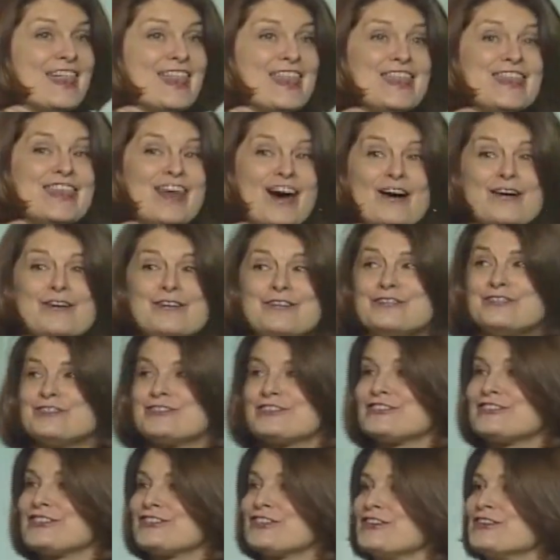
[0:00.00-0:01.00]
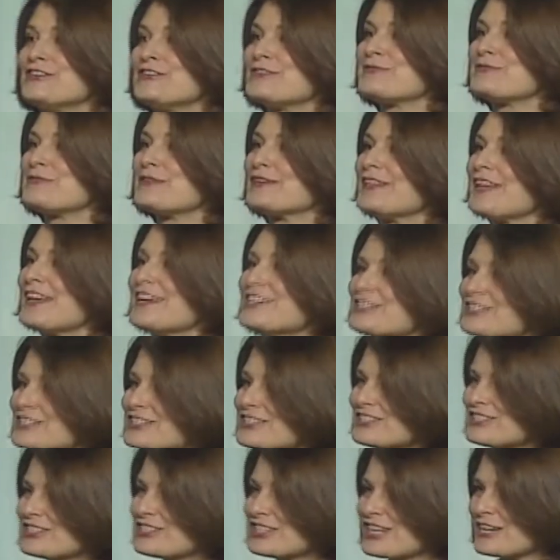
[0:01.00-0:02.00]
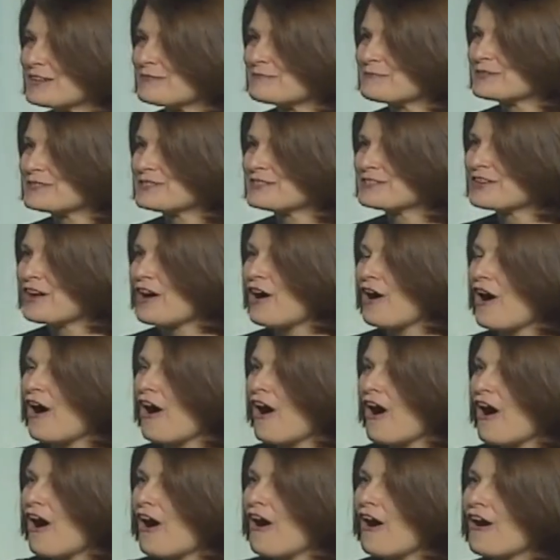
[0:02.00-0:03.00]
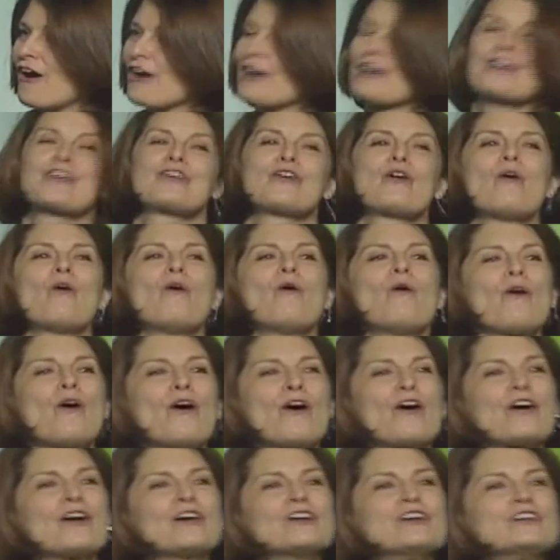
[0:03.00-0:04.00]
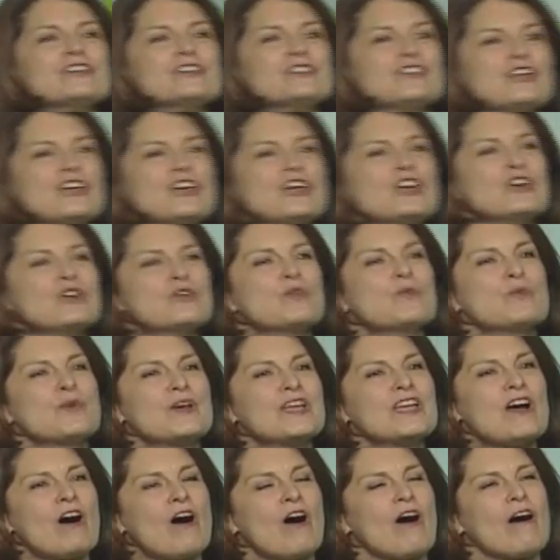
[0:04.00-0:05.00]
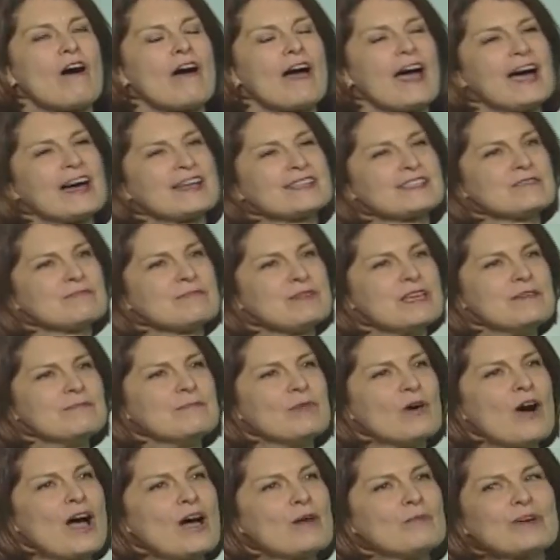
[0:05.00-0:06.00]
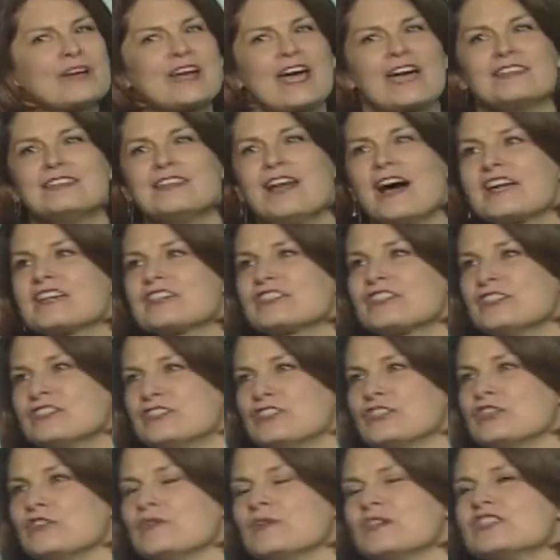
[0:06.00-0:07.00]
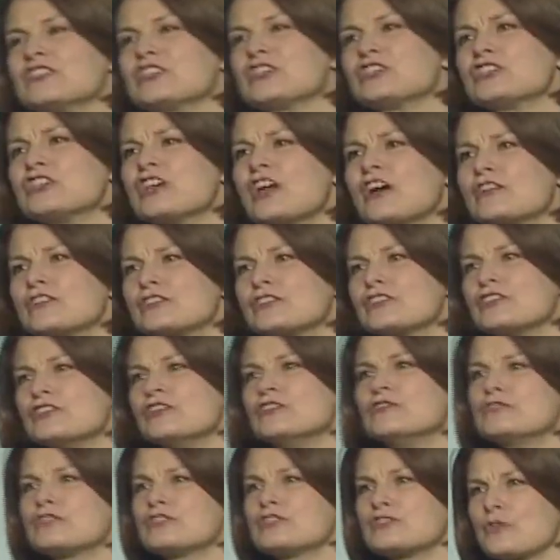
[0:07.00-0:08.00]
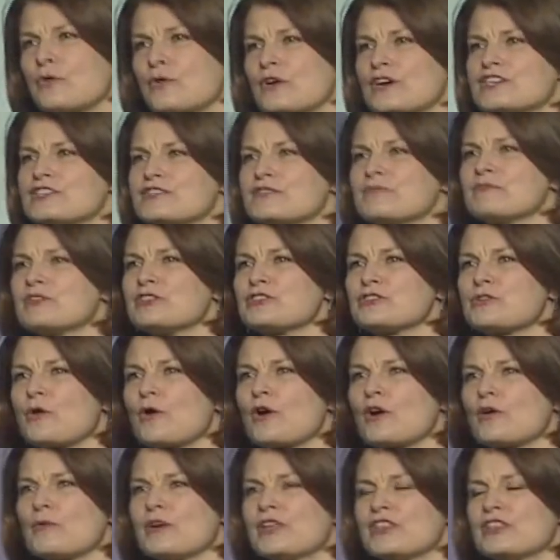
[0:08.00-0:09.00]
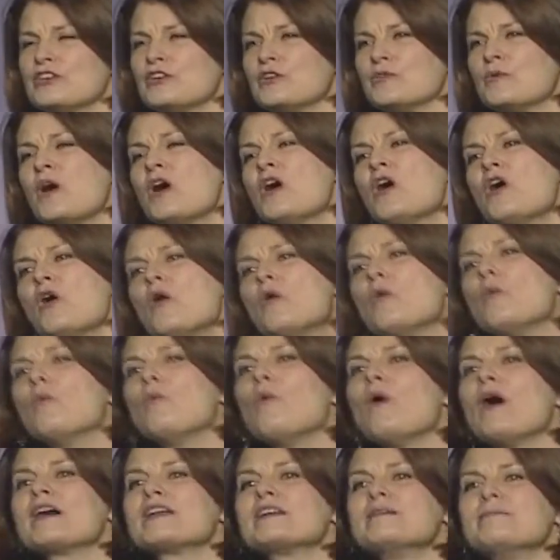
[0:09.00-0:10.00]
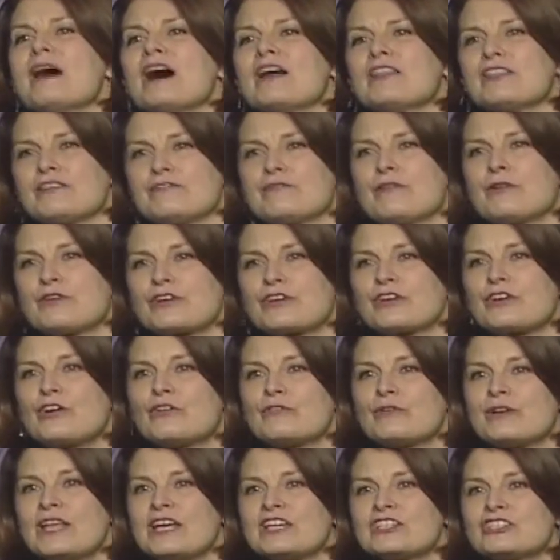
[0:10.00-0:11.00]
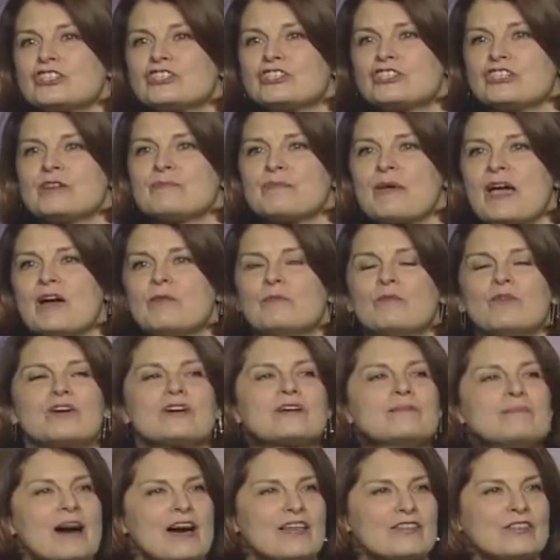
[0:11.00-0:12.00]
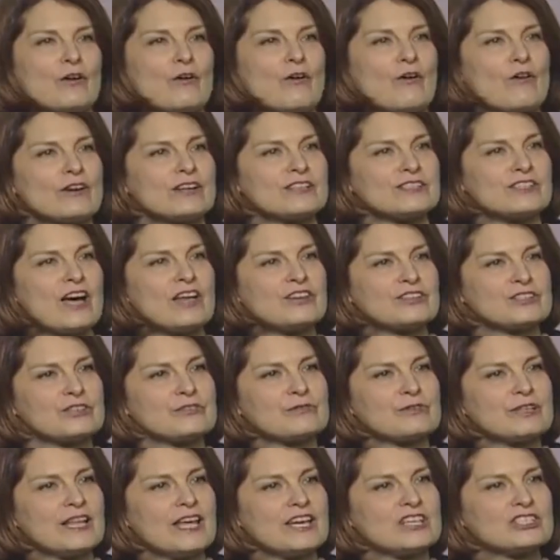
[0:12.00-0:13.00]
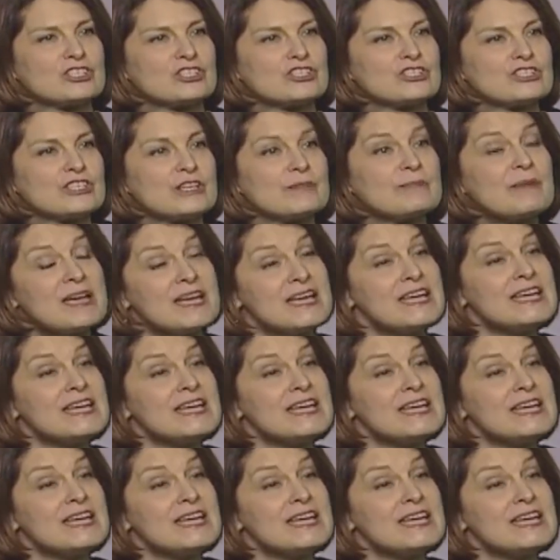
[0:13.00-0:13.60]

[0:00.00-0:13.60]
Those two relationships are core to who we are as a people. And what I'd like to do is to share two stories from the Torah with you. One about the vertical relationship and one about the horizontal relationship